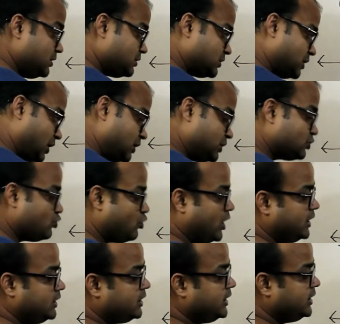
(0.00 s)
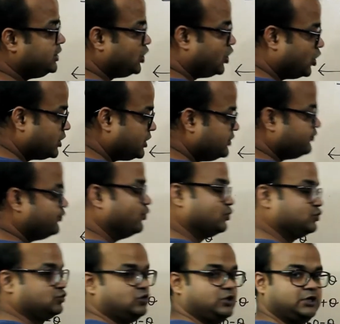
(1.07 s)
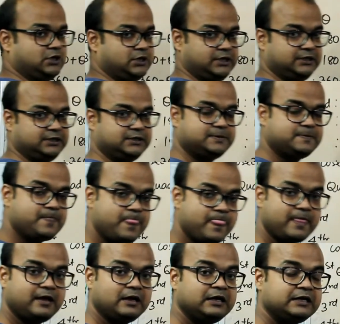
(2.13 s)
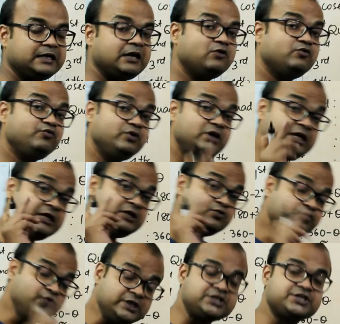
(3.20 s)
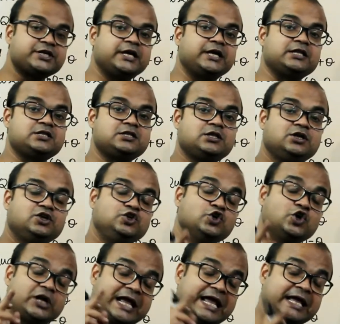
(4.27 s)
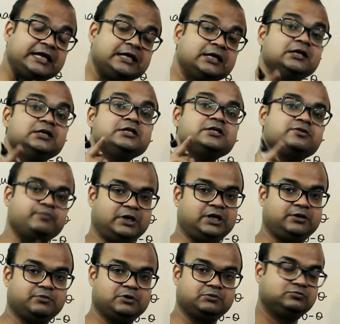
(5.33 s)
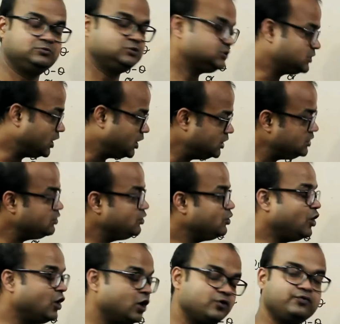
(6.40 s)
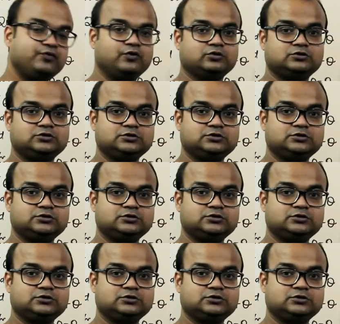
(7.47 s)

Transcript: third quadrant or in fourth quadrant. Now in which case your angle is minimum, third or fourth?